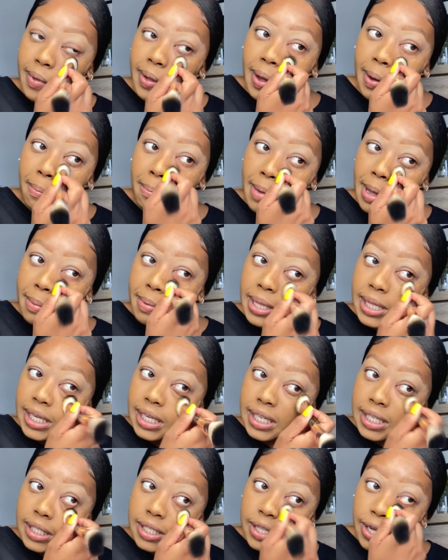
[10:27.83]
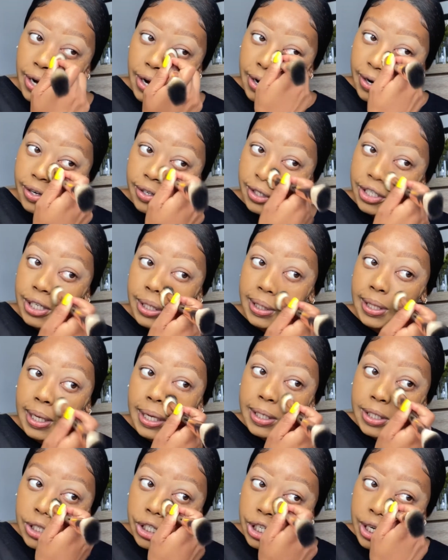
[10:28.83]
Maybelline is the girl she
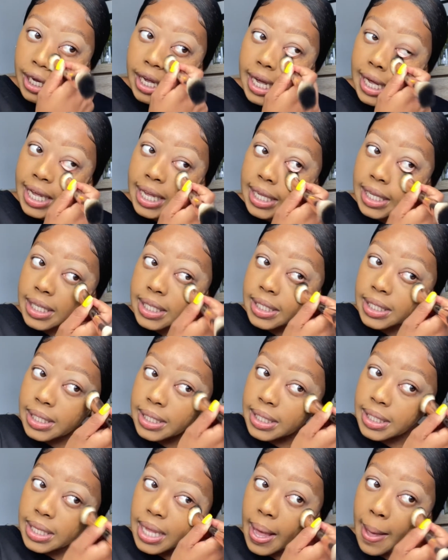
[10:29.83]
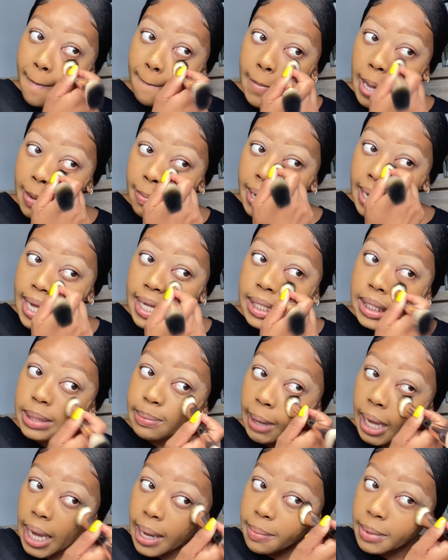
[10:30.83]
thinks she is. Maybe it's
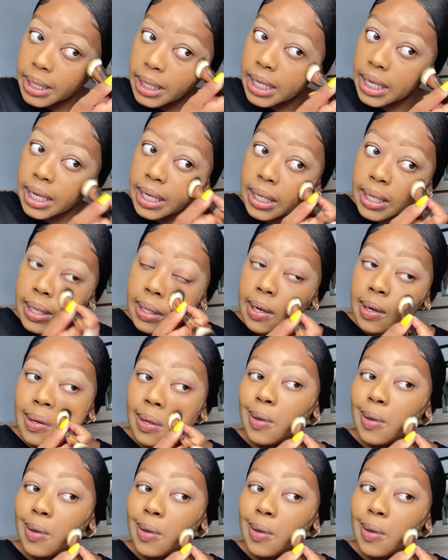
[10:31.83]
Maybelline.